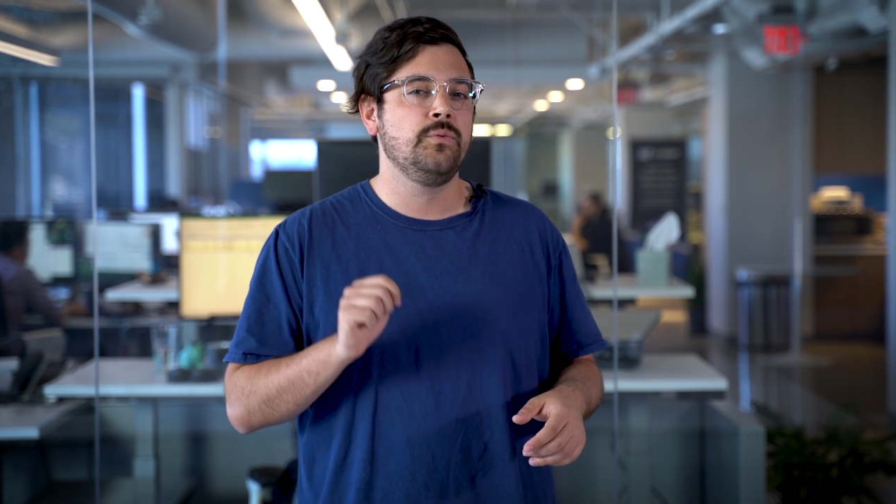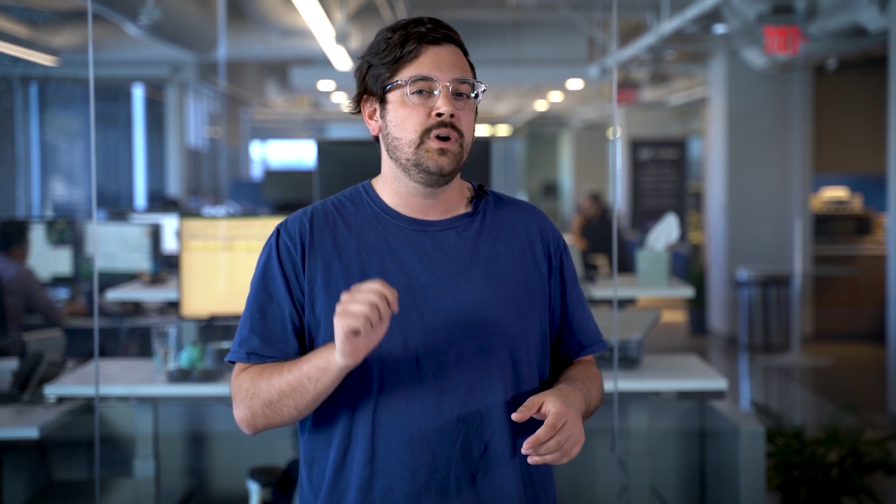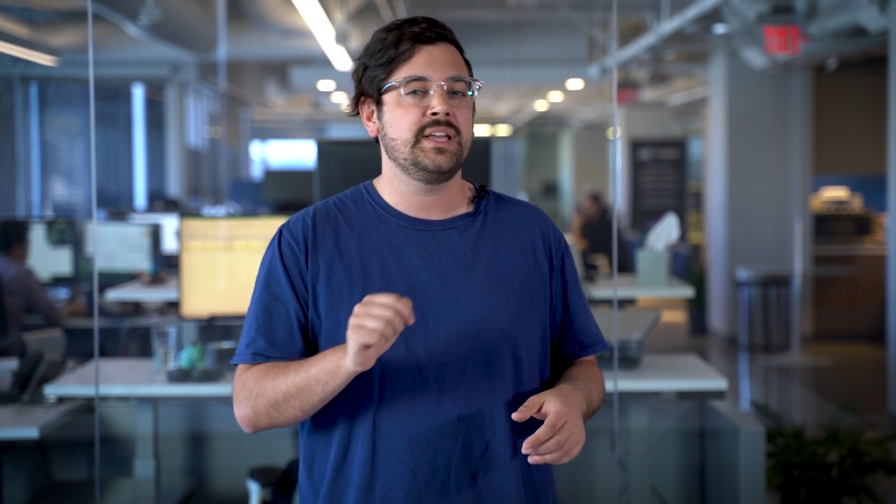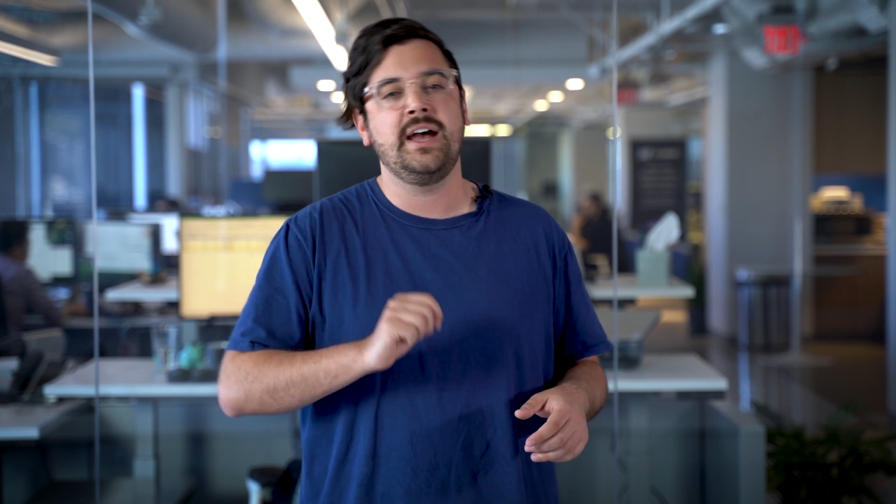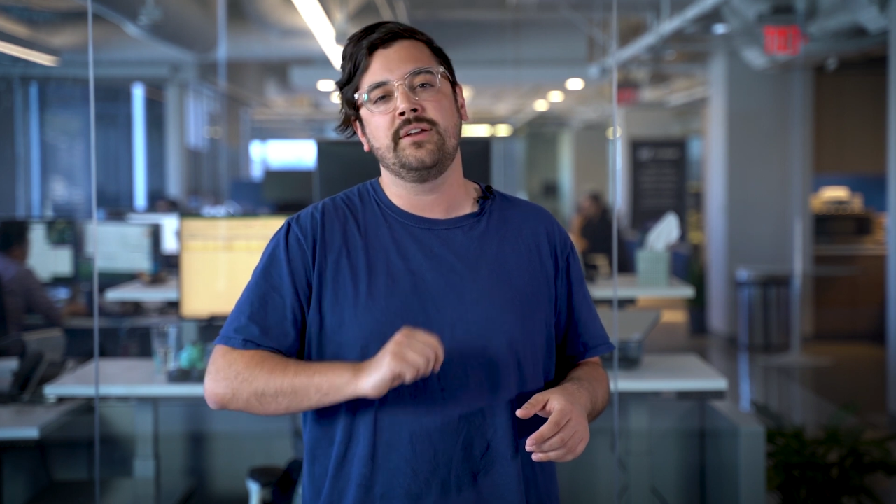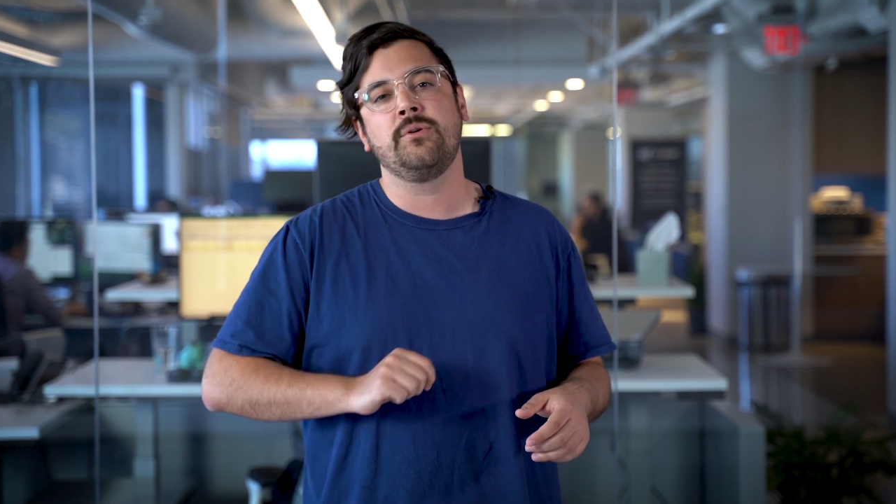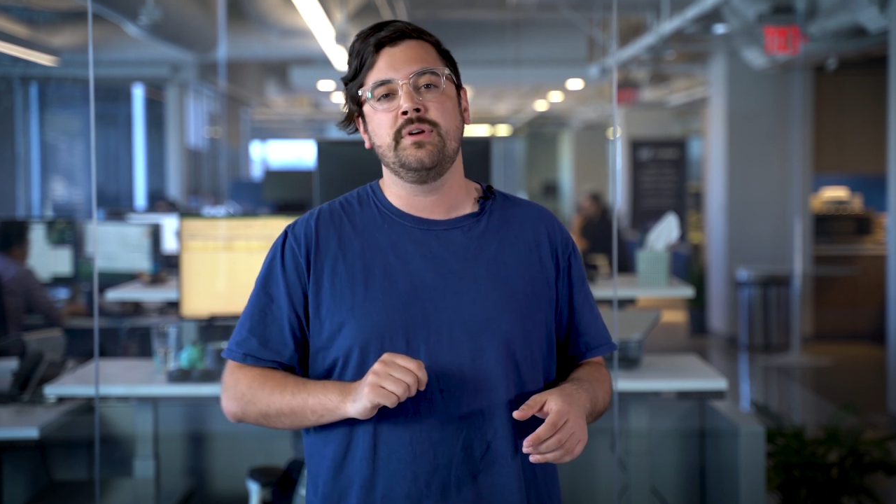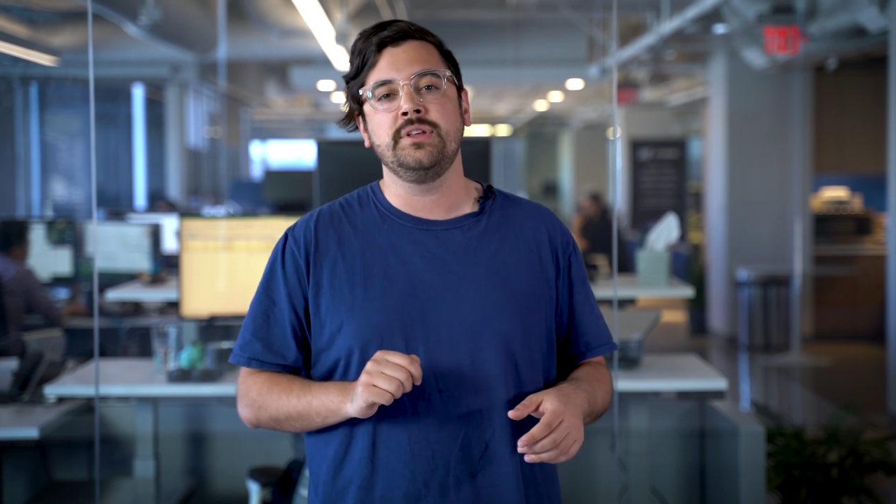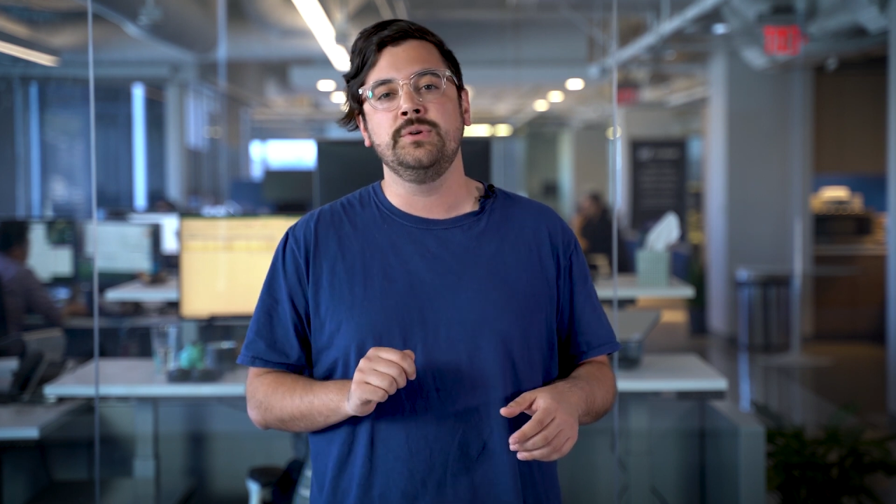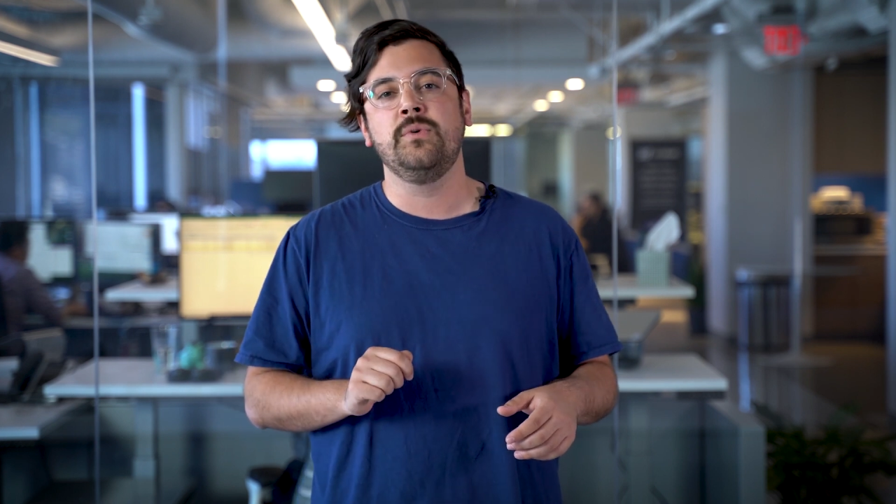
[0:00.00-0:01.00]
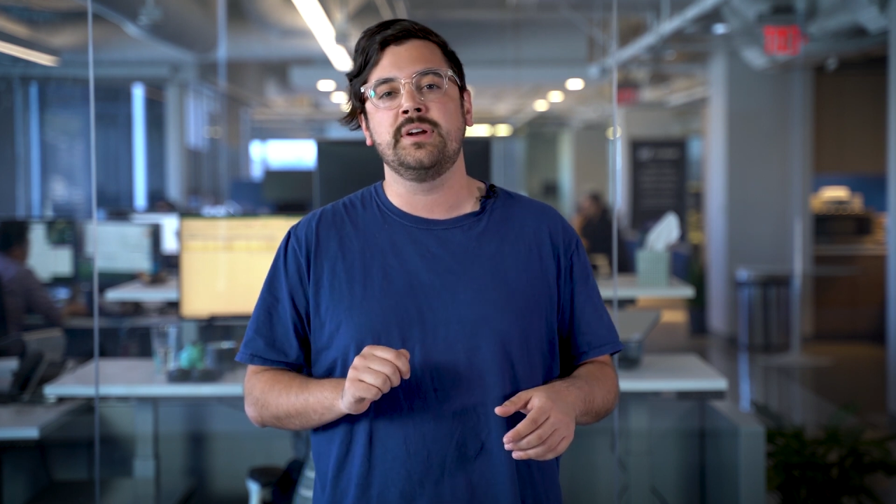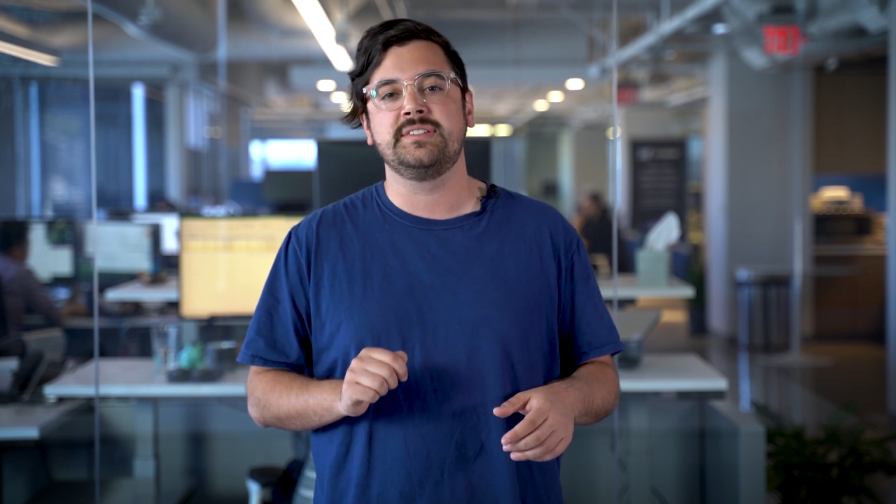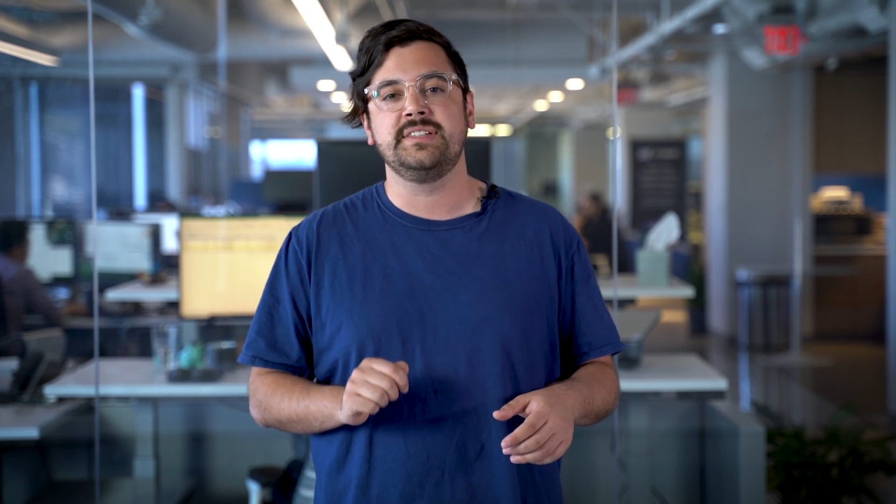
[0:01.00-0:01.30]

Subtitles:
what category you want to